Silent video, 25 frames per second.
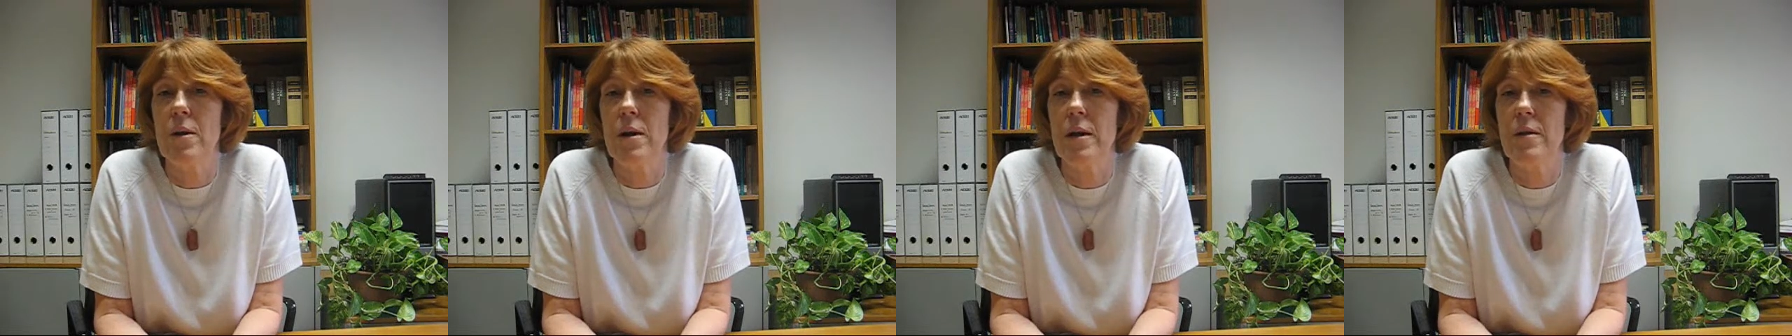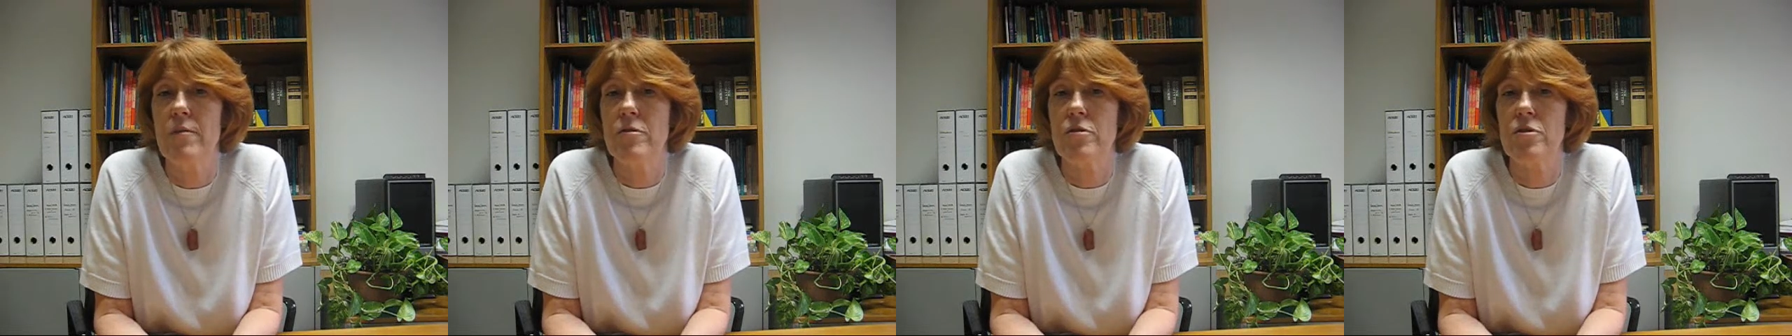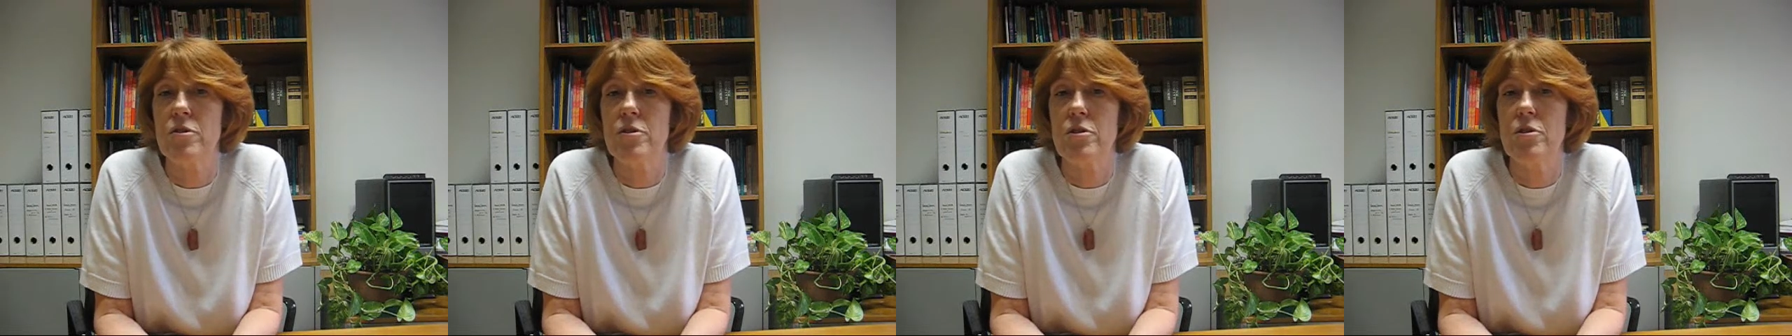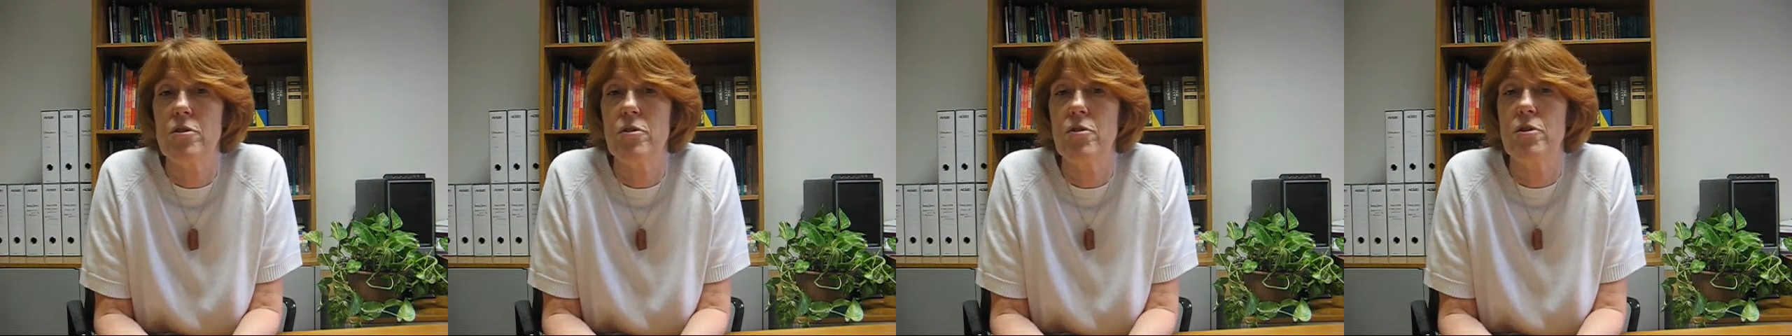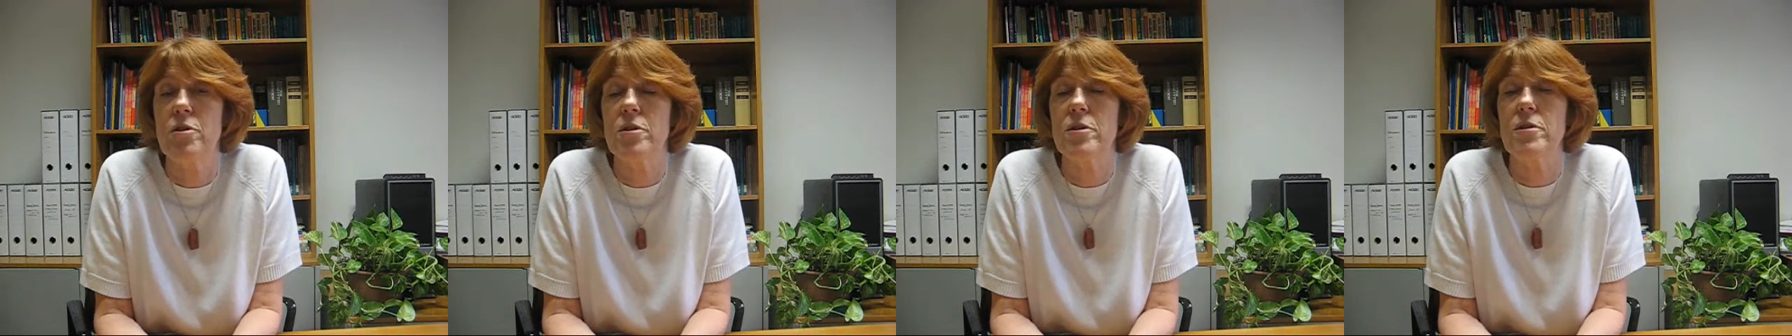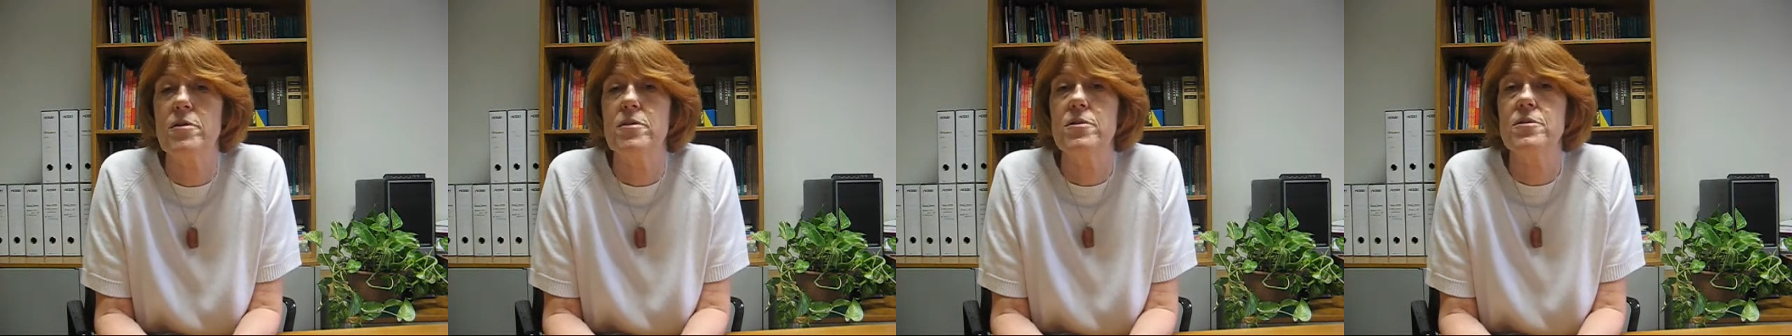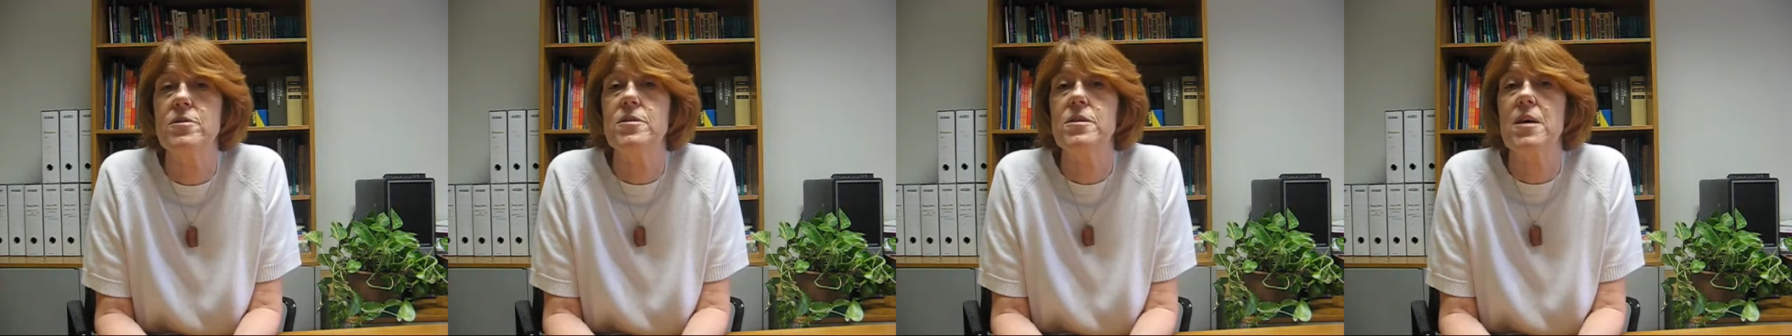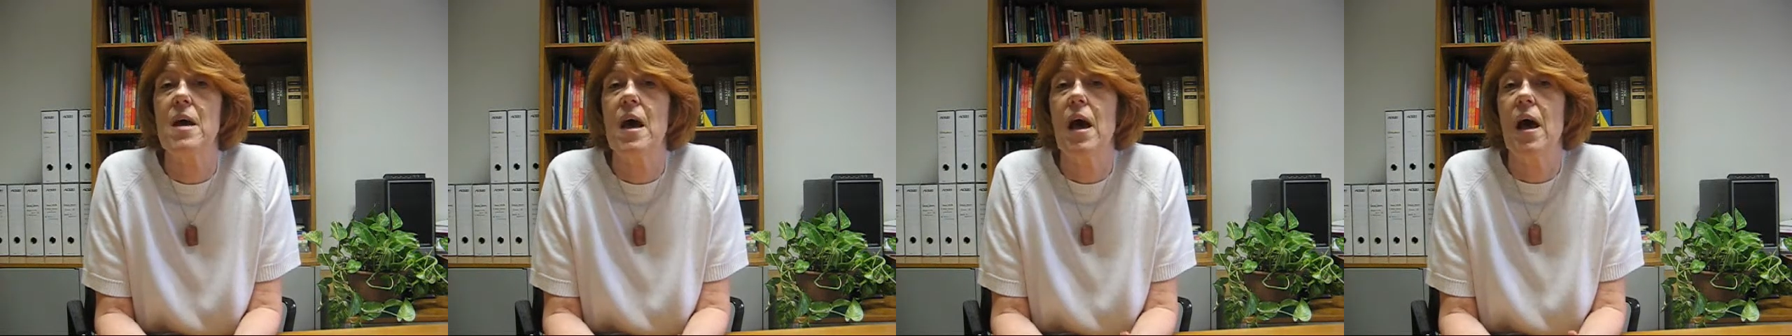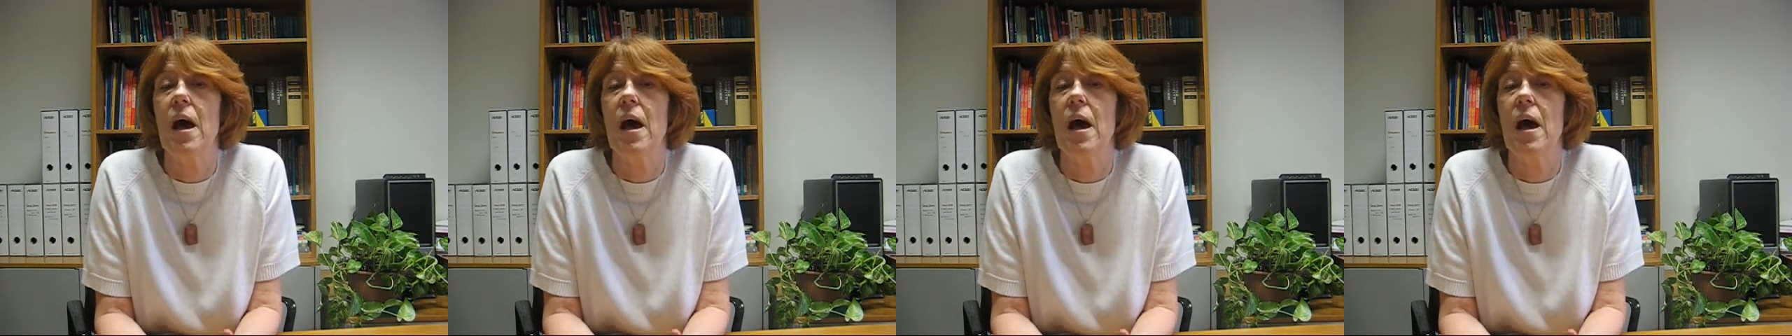level students,